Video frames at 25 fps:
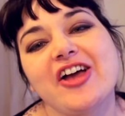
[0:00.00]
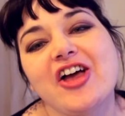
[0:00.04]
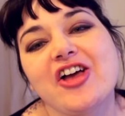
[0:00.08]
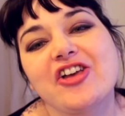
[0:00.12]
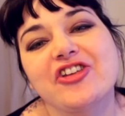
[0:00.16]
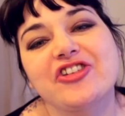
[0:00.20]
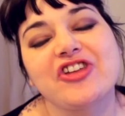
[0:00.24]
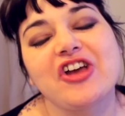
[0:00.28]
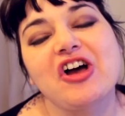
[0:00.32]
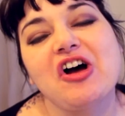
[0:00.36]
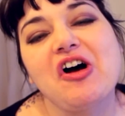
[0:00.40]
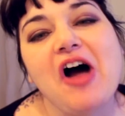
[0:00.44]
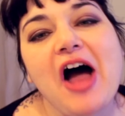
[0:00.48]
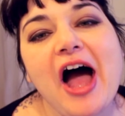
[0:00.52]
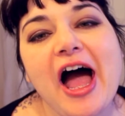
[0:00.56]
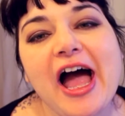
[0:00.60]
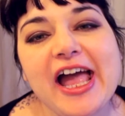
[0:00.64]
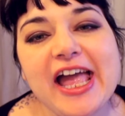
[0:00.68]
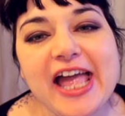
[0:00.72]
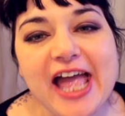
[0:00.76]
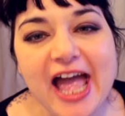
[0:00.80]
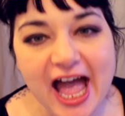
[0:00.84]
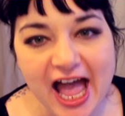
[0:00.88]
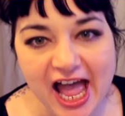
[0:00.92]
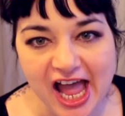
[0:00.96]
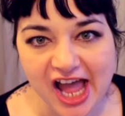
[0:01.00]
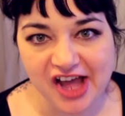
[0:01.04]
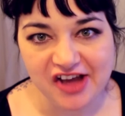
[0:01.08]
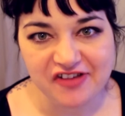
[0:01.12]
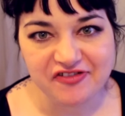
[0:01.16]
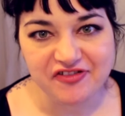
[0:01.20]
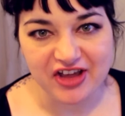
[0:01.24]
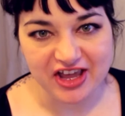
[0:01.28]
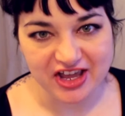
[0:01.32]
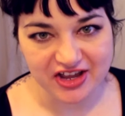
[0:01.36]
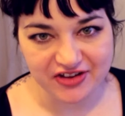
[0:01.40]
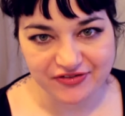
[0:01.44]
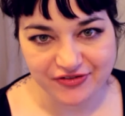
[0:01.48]
So I have
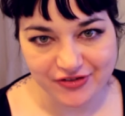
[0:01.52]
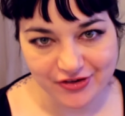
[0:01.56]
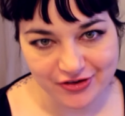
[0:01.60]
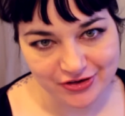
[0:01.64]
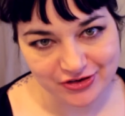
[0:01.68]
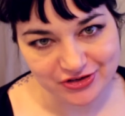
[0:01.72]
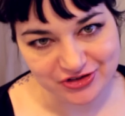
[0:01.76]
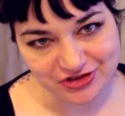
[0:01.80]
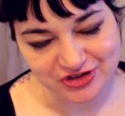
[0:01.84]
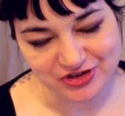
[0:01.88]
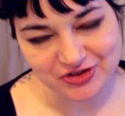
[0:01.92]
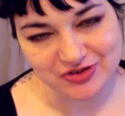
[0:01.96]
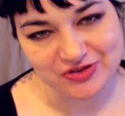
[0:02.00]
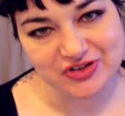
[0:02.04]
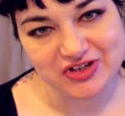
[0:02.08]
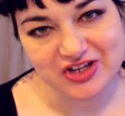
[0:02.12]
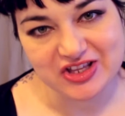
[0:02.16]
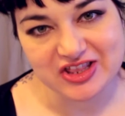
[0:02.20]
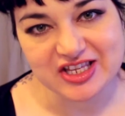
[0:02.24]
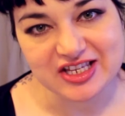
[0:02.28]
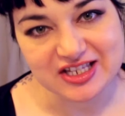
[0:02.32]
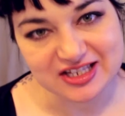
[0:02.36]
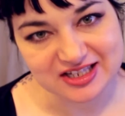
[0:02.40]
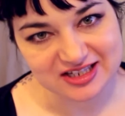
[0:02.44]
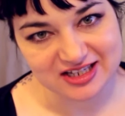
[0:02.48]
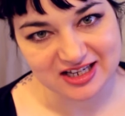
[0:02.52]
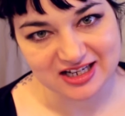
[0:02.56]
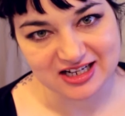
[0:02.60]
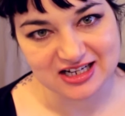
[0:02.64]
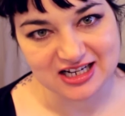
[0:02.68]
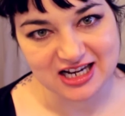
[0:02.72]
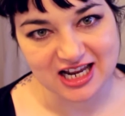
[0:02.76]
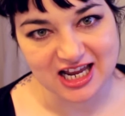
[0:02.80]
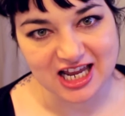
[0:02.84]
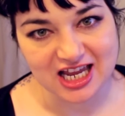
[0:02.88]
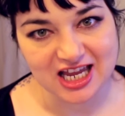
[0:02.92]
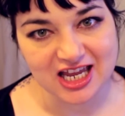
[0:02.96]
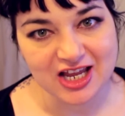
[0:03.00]
a photo shoot this
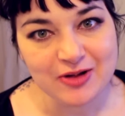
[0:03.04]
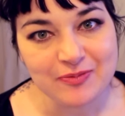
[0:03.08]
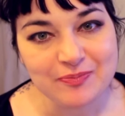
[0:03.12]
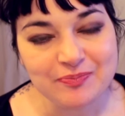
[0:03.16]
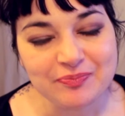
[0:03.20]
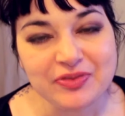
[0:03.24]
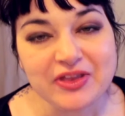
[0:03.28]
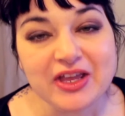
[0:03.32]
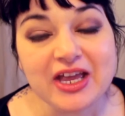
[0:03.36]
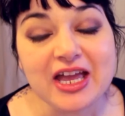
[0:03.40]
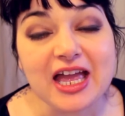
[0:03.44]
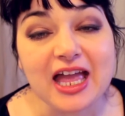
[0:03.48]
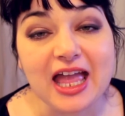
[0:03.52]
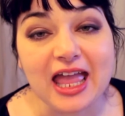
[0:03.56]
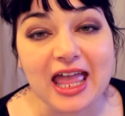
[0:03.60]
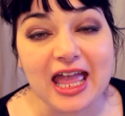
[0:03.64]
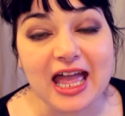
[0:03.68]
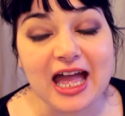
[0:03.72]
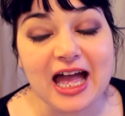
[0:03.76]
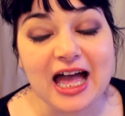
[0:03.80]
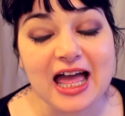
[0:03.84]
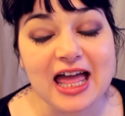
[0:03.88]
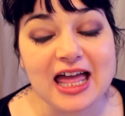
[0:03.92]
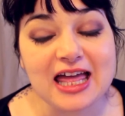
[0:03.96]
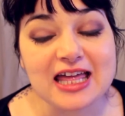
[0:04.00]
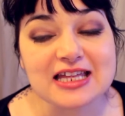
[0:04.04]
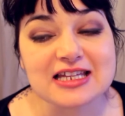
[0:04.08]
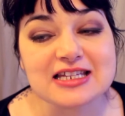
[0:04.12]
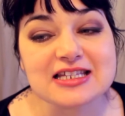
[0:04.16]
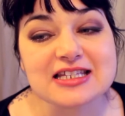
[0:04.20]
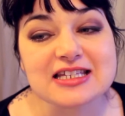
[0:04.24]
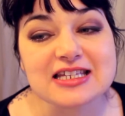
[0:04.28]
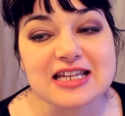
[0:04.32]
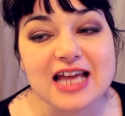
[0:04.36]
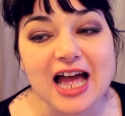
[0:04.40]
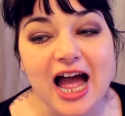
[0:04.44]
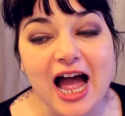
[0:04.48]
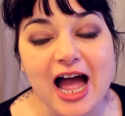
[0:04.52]
Sunday
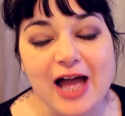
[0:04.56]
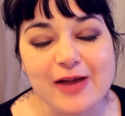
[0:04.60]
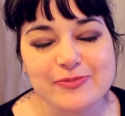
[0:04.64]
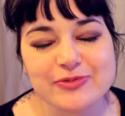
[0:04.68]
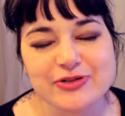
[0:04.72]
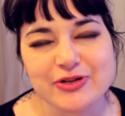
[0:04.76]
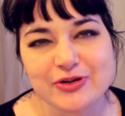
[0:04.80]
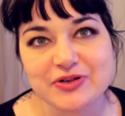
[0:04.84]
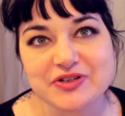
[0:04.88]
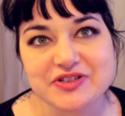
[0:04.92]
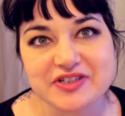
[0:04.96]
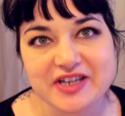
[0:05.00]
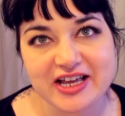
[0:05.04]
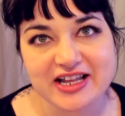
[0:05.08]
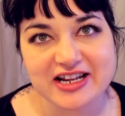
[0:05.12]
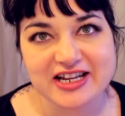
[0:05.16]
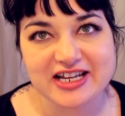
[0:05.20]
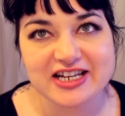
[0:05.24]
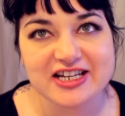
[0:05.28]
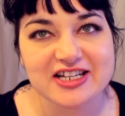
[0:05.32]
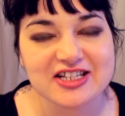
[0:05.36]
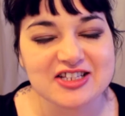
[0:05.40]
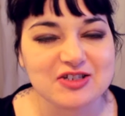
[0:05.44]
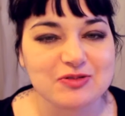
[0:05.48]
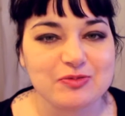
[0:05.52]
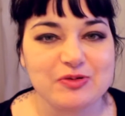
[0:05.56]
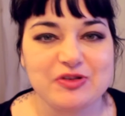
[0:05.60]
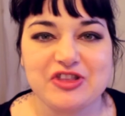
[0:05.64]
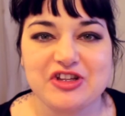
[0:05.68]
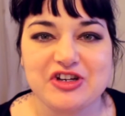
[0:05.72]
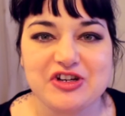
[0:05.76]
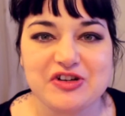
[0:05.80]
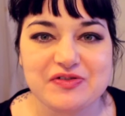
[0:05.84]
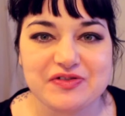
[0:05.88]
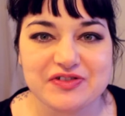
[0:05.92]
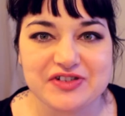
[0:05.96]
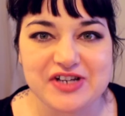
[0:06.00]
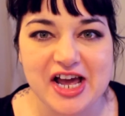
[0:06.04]
and I'm so excited. It's with a
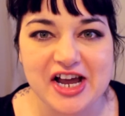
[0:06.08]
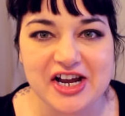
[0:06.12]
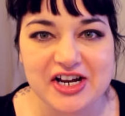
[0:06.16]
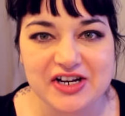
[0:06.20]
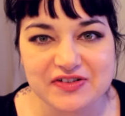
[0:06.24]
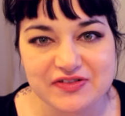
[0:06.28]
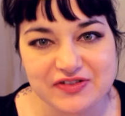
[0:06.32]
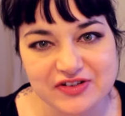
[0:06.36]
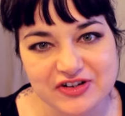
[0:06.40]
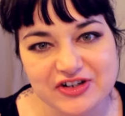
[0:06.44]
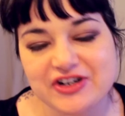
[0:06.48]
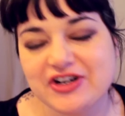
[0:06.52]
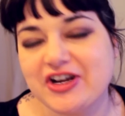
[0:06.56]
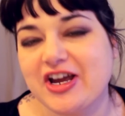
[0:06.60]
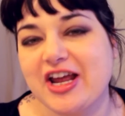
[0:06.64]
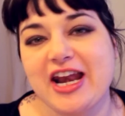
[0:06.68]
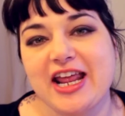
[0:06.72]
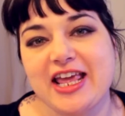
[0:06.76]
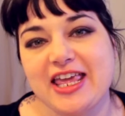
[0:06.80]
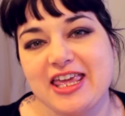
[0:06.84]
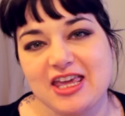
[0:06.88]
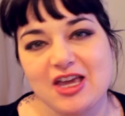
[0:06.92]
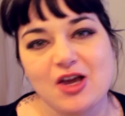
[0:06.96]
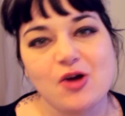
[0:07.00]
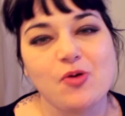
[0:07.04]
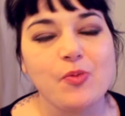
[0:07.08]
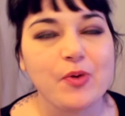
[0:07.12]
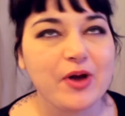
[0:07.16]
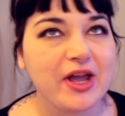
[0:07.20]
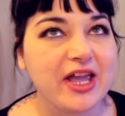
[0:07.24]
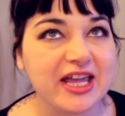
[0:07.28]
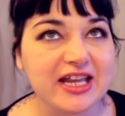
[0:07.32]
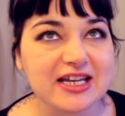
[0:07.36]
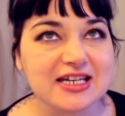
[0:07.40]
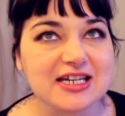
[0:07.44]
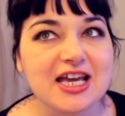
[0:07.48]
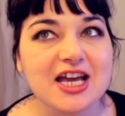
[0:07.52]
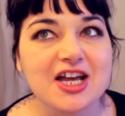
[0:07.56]
new photographer and I can't
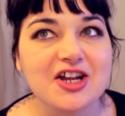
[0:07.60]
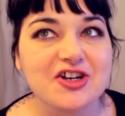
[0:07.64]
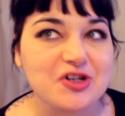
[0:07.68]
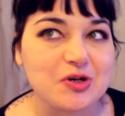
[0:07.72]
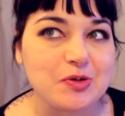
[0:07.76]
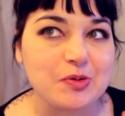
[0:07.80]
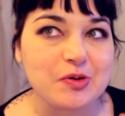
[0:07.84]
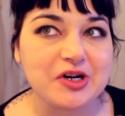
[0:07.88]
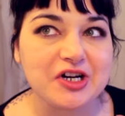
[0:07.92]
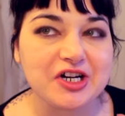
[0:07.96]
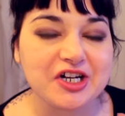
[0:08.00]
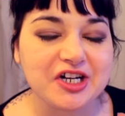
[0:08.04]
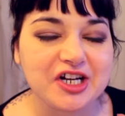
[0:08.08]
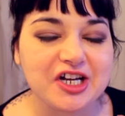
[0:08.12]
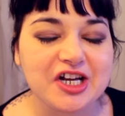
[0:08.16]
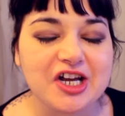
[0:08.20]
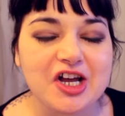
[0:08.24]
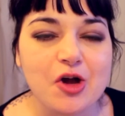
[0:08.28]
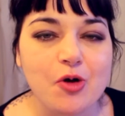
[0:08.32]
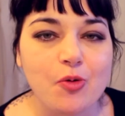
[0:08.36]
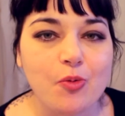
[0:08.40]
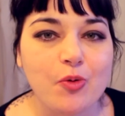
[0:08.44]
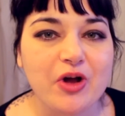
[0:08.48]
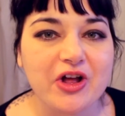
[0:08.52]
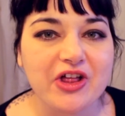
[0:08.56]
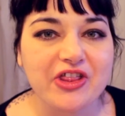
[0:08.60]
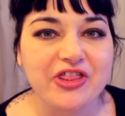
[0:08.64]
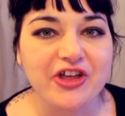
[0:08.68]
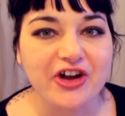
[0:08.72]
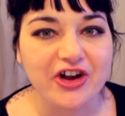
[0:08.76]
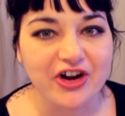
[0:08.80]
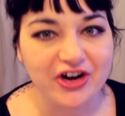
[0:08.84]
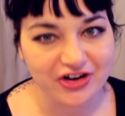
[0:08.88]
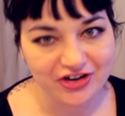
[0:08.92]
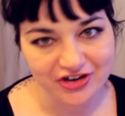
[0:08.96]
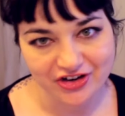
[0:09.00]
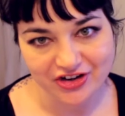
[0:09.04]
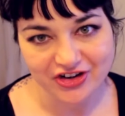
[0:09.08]
wait to work with
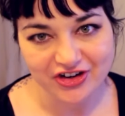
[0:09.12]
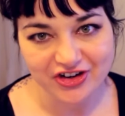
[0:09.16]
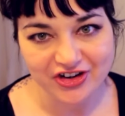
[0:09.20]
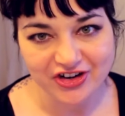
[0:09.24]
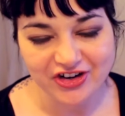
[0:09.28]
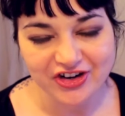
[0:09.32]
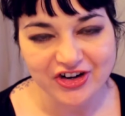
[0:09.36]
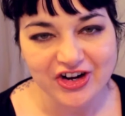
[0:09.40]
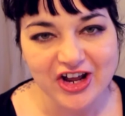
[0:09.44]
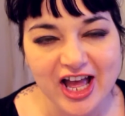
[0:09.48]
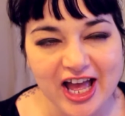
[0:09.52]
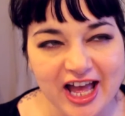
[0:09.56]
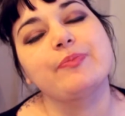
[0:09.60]
her.